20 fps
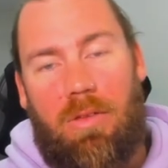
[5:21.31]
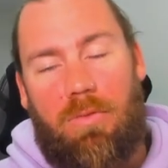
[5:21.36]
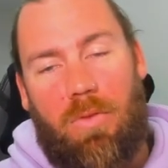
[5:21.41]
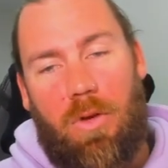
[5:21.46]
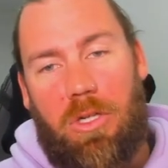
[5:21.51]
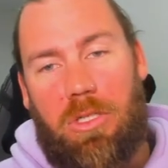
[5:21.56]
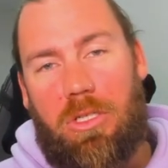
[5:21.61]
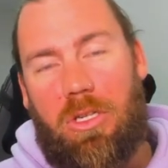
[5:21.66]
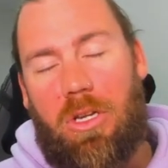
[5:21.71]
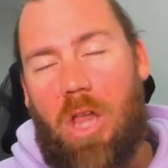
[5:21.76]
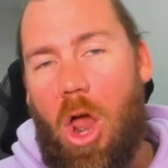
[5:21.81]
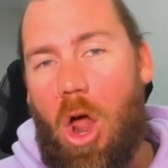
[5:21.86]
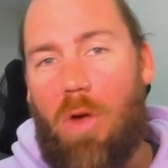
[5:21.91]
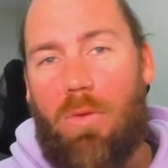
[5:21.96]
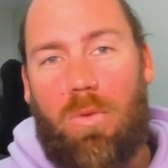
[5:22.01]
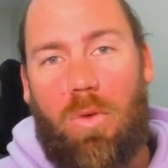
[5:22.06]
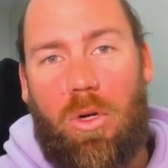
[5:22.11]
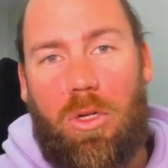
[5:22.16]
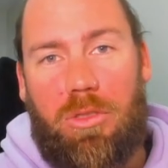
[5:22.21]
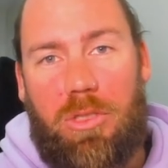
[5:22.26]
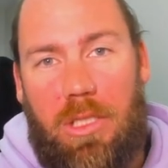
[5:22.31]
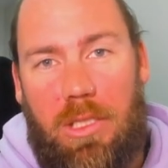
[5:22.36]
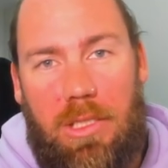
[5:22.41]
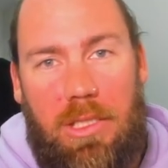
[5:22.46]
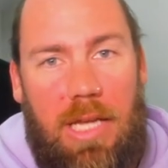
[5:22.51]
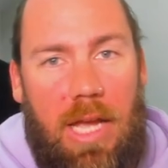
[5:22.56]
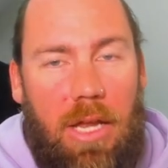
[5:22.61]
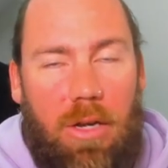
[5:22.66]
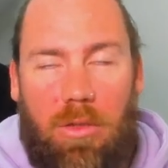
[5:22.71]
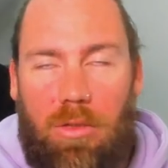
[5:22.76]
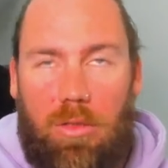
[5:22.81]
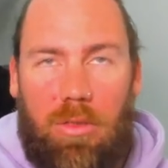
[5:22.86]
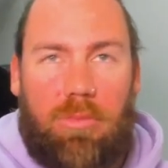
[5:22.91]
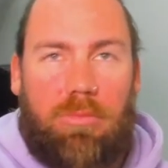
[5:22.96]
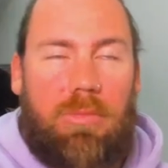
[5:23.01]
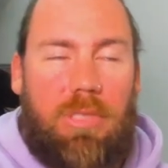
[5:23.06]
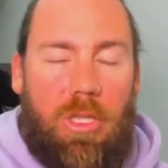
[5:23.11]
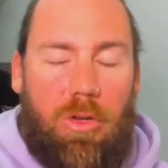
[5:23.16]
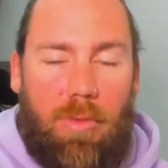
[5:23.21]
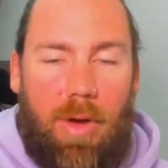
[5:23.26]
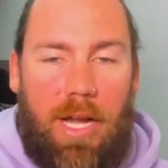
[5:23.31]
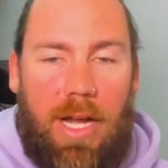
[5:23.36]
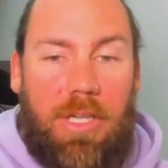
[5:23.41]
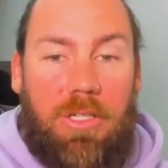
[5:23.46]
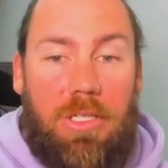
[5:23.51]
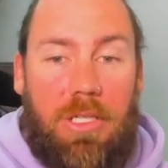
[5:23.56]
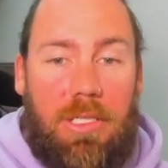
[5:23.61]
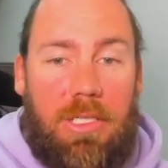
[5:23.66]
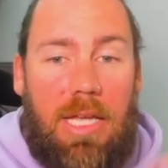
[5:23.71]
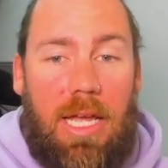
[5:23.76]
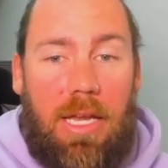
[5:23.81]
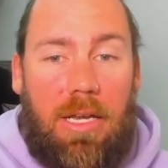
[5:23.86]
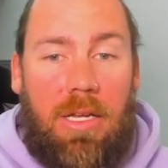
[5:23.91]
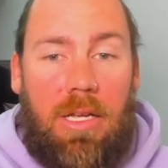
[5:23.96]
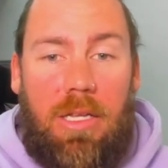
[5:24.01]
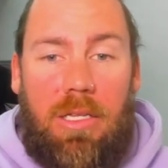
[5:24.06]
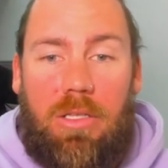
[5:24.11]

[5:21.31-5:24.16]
version of Overworld just yet, or the arena just yet.